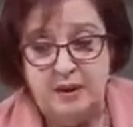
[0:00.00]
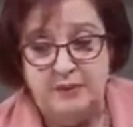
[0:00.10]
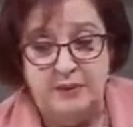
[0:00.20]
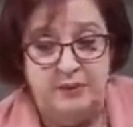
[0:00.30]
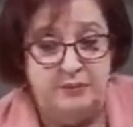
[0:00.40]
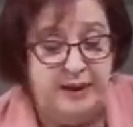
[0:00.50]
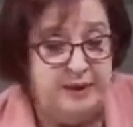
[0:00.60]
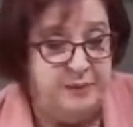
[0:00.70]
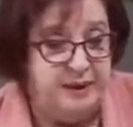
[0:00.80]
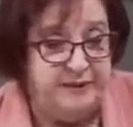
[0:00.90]
your
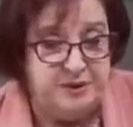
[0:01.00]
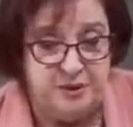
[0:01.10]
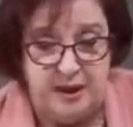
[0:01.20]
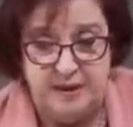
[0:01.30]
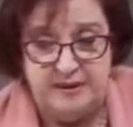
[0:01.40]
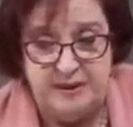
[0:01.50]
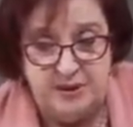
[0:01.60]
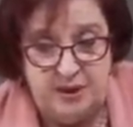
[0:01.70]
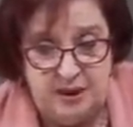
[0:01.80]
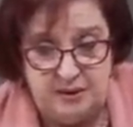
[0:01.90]
grandparents, your
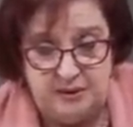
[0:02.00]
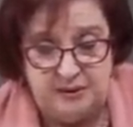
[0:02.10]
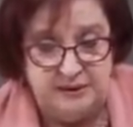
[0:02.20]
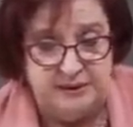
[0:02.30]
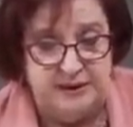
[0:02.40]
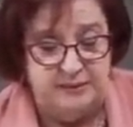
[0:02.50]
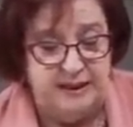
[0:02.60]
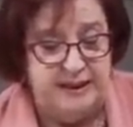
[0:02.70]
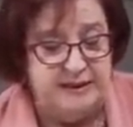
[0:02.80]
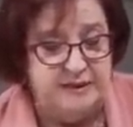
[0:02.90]
aunties, your uncles and
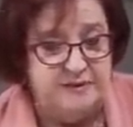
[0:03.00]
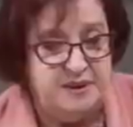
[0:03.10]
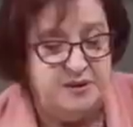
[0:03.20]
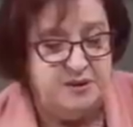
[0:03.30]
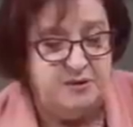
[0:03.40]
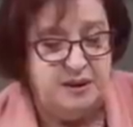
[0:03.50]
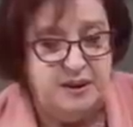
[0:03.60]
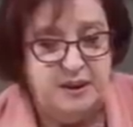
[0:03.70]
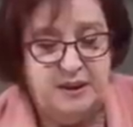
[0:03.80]
relatives and so on.